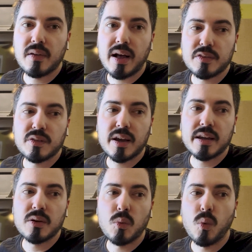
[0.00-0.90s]
last
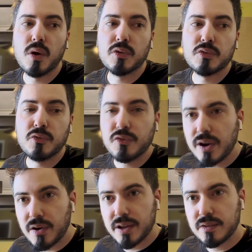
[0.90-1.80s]
night, was
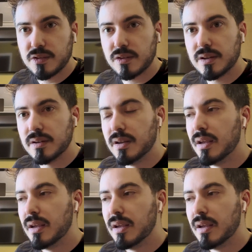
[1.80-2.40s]
very consistent.